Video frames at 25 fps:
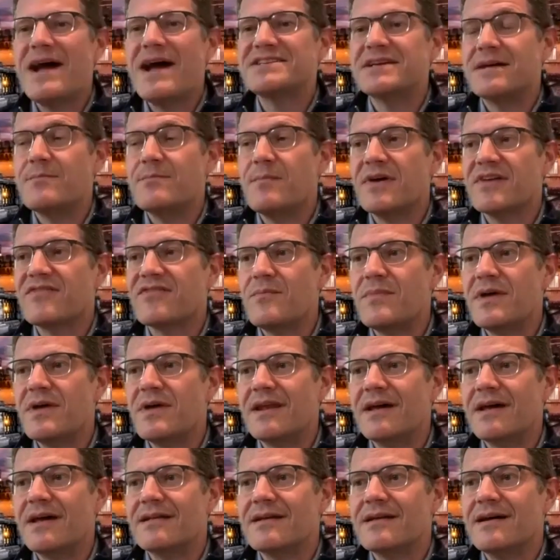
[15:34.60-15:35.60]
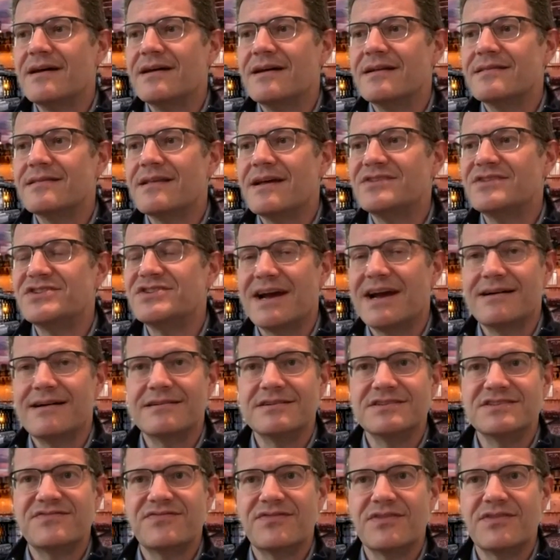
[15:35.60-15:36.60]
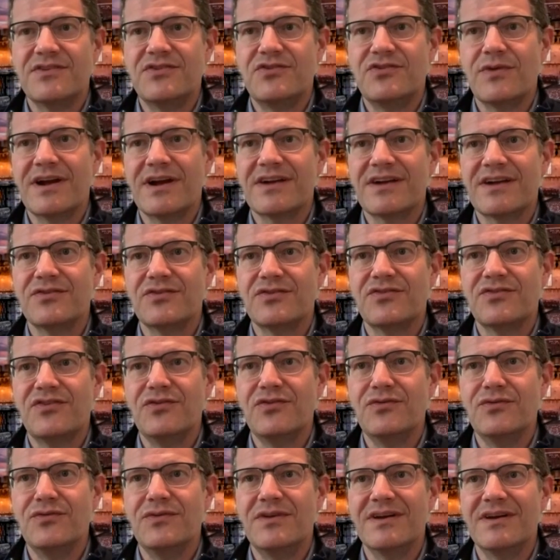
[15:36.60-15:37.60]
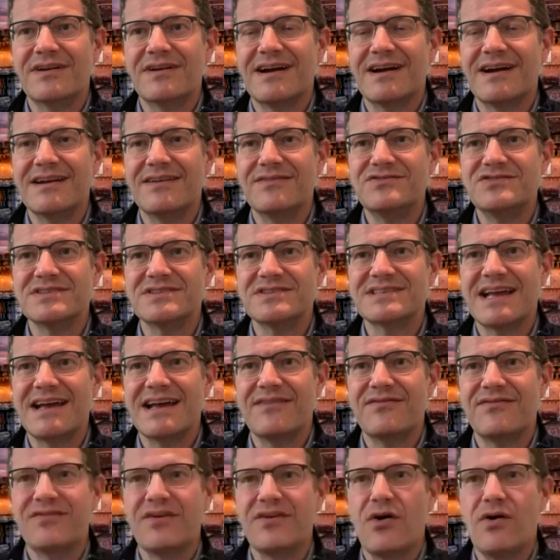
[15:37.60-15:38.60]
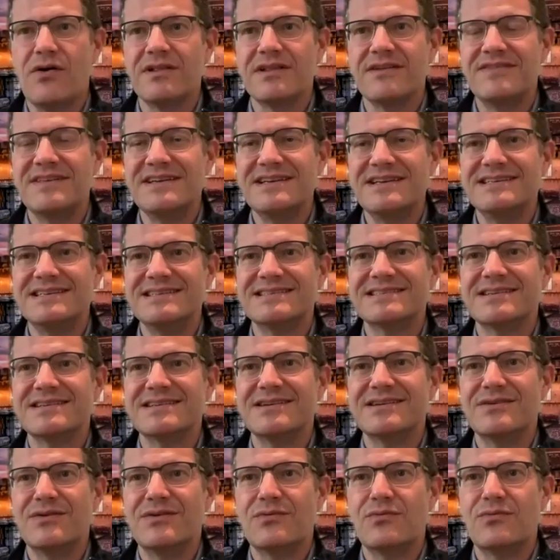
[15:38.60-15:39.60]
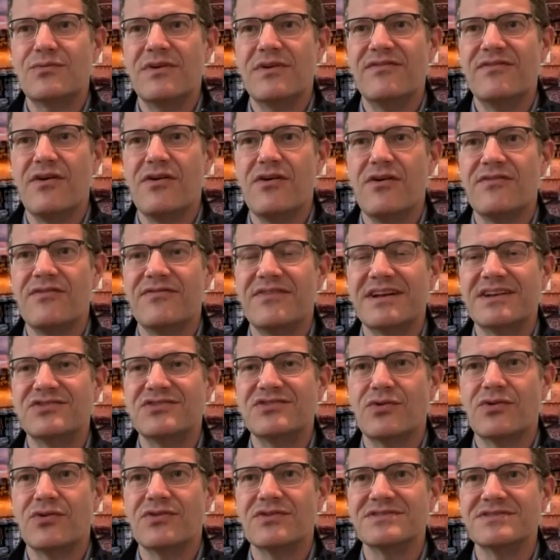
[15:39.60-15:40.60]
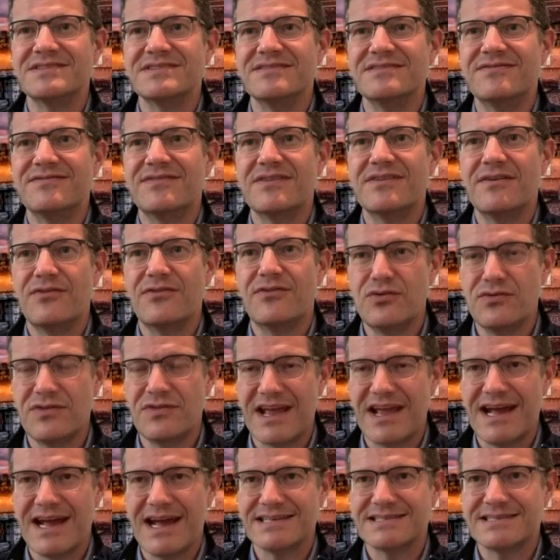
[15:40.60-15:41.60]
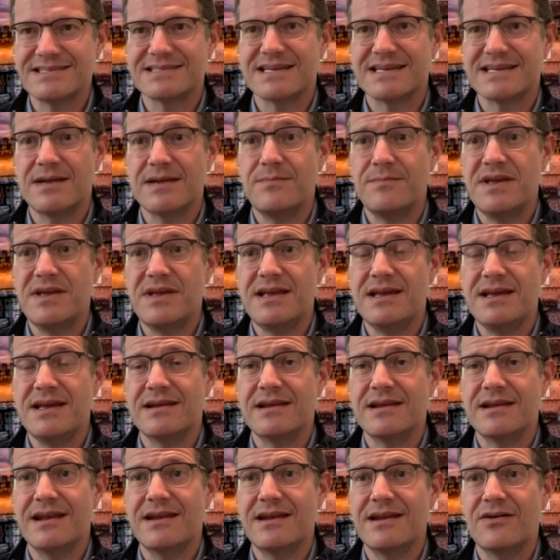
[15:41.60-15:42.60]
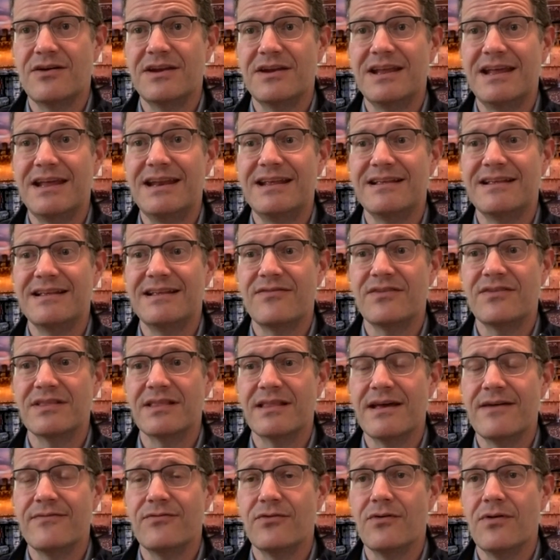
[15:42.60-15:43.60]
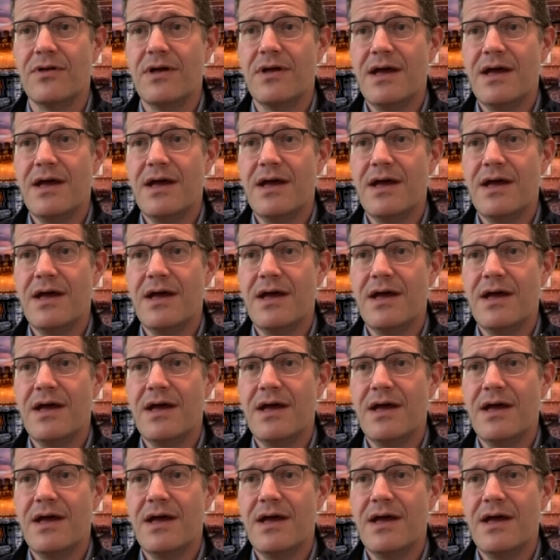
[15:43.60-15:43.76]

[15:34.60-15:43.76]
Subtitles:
it must have been a challenge for the director too, to kind of just have all of these revolving doors of who the cast is going to be, and on any given level,